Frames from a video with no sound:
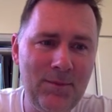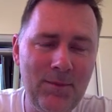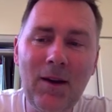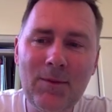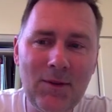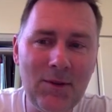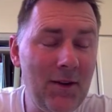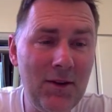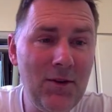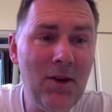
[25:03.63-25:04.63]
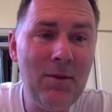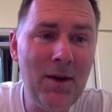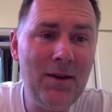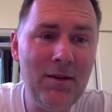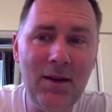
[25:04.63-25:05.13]
Yeah. So there are not
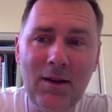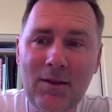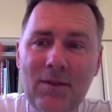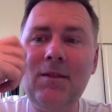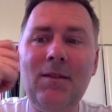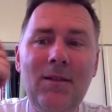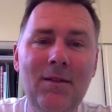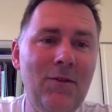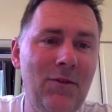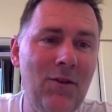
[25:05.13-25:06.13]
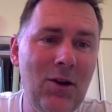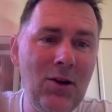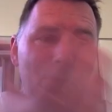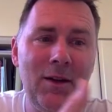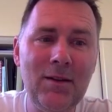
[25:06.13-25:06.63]
many things
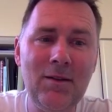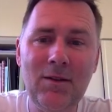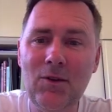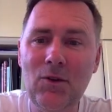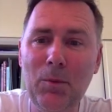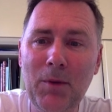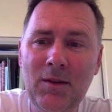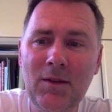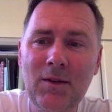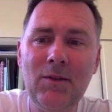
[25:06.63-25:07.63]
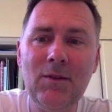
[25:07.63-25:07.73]
following commit.